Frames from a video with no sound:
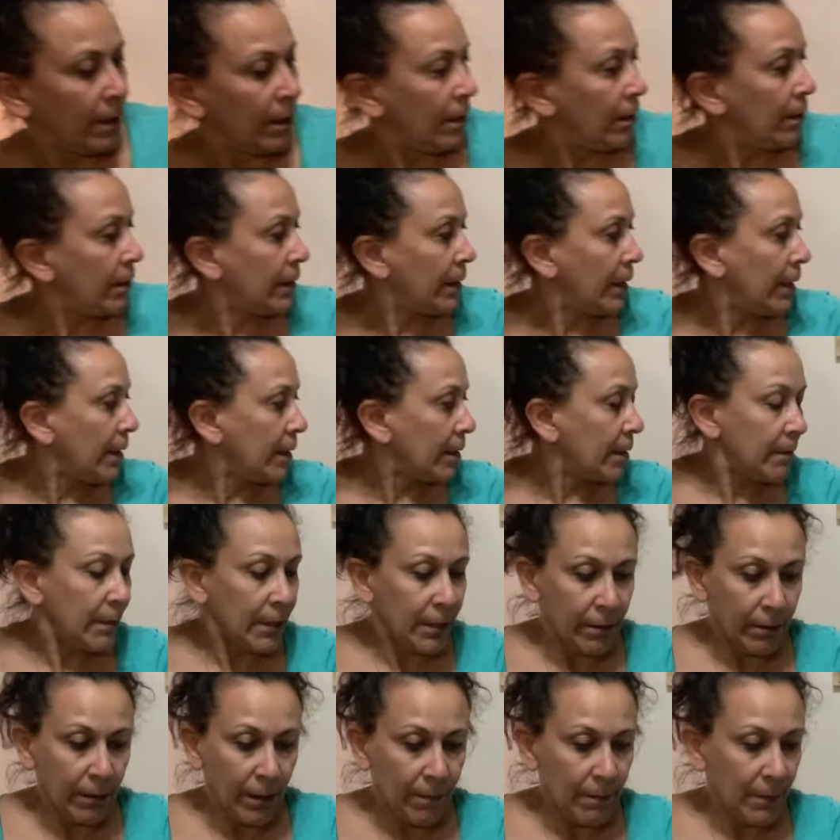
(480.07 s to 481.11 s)
Okay, let me
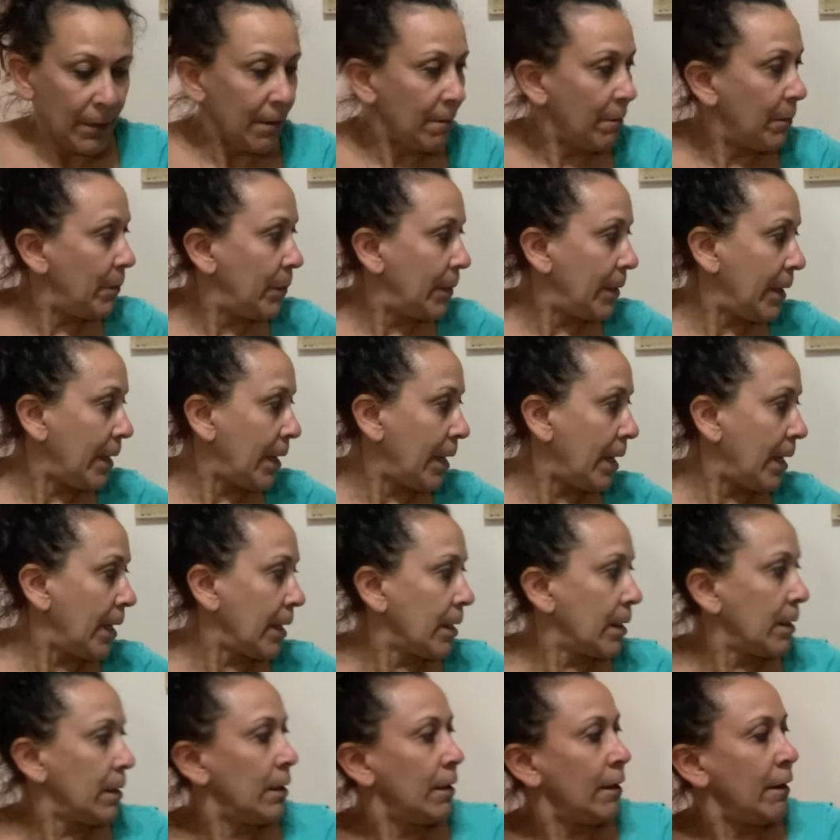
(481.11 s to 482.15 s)
grab my bag
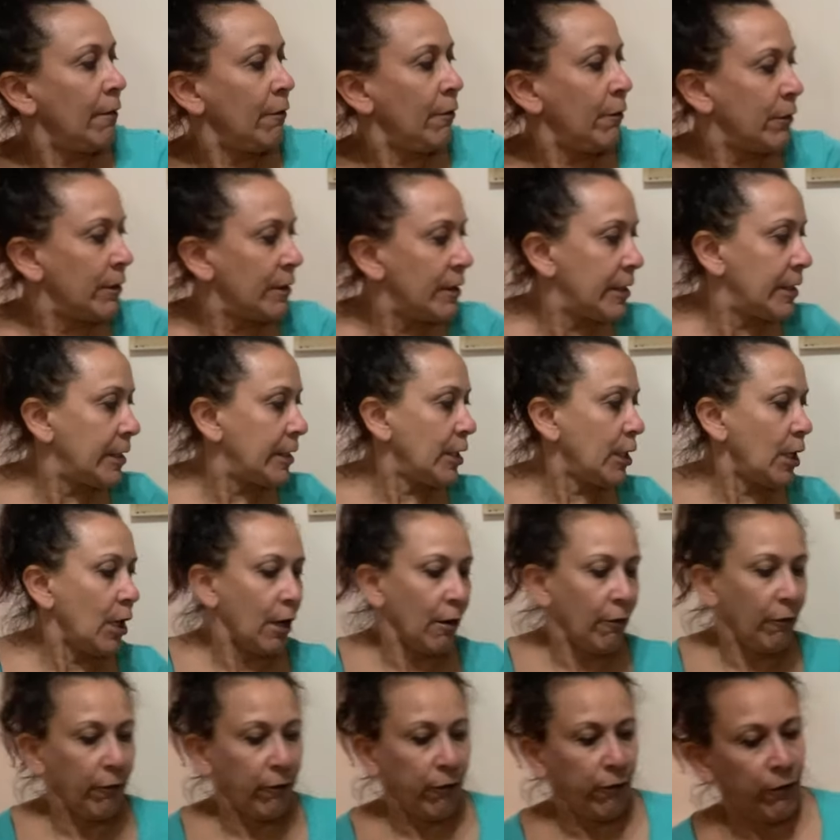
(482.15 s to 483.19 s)
of stuff.
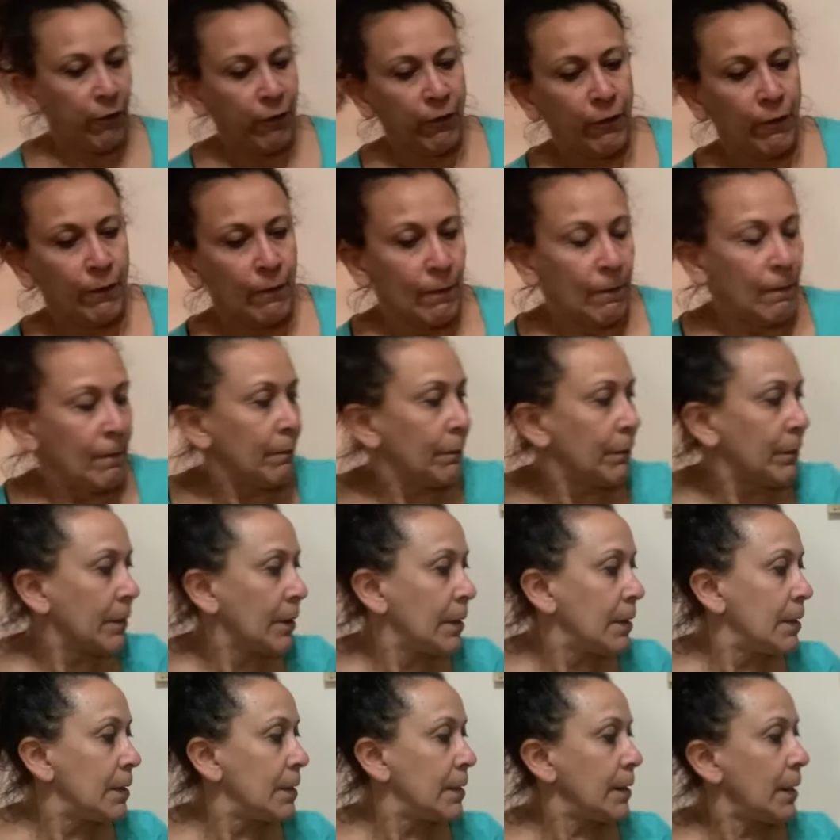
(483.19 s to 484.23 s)

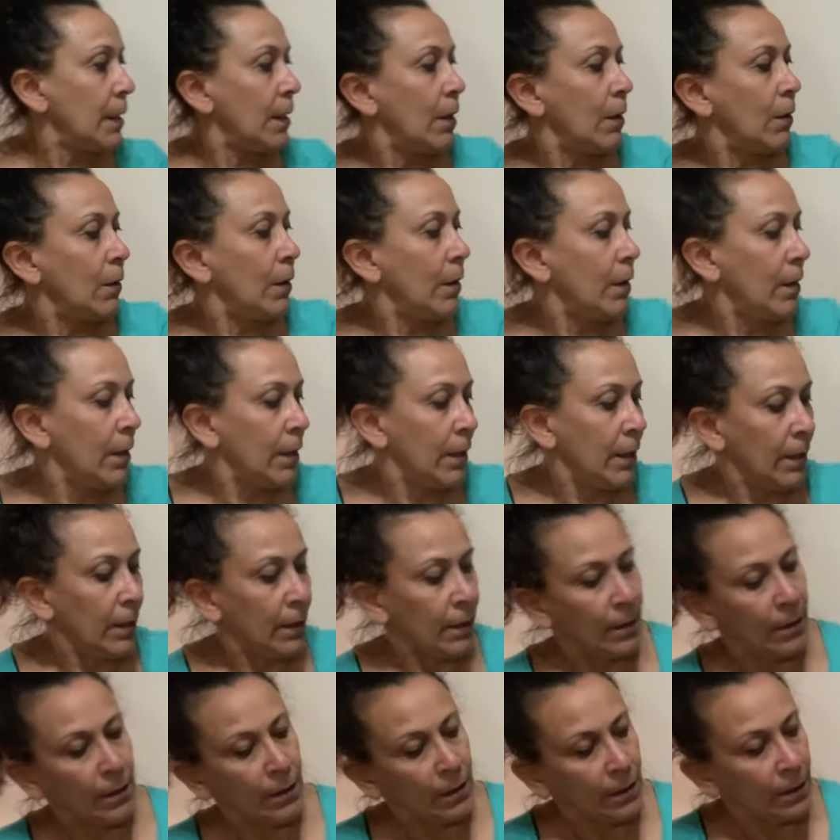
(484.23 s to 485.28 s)
So
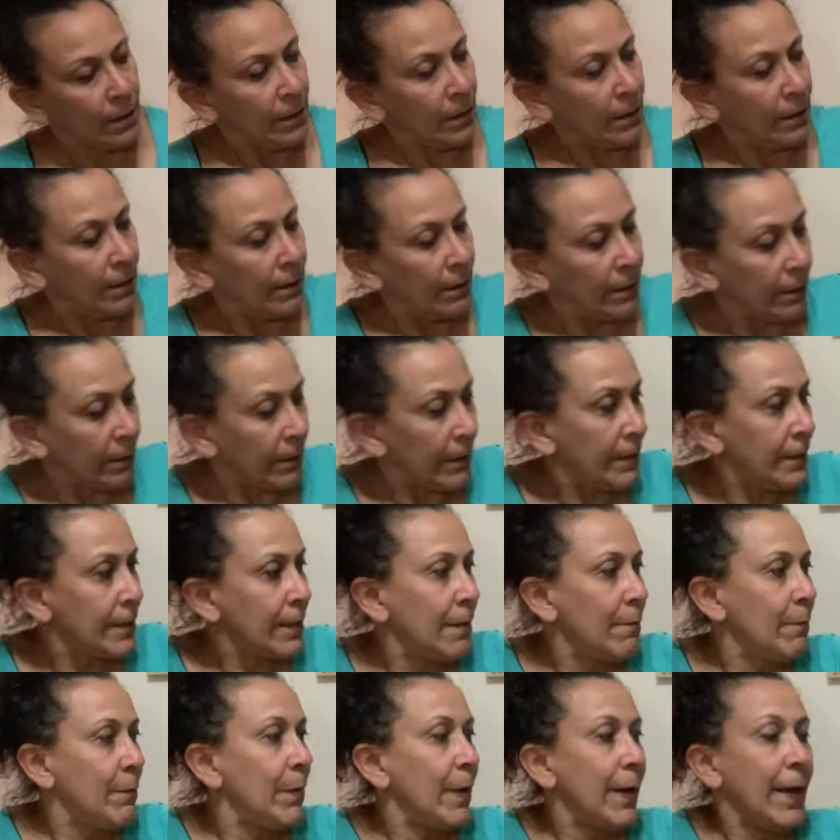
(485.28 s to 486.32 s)
there is a
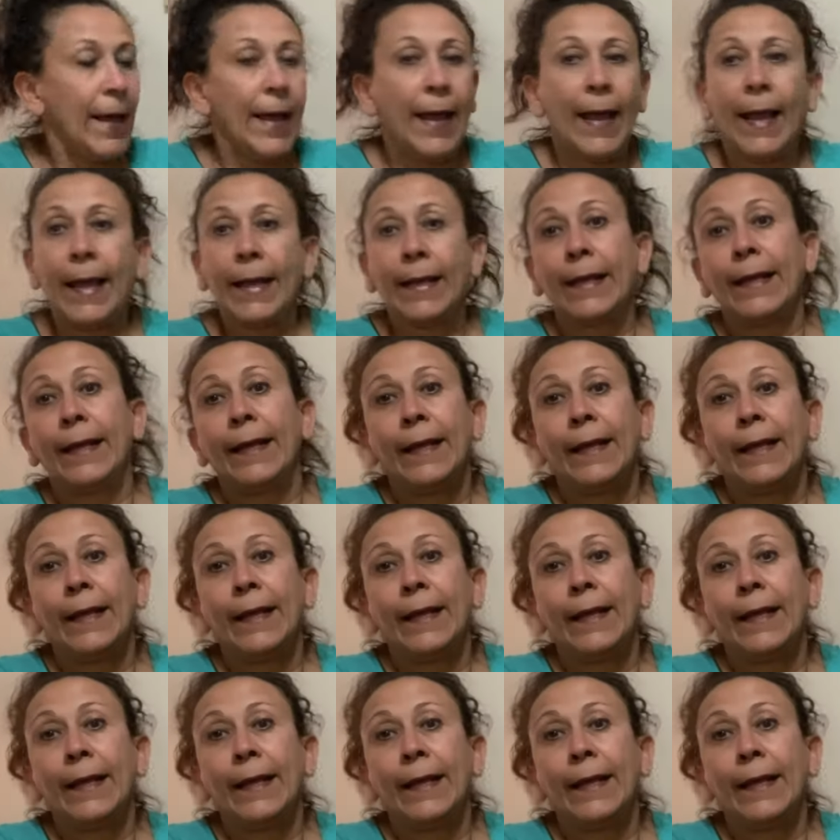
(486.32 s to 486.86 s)
bag.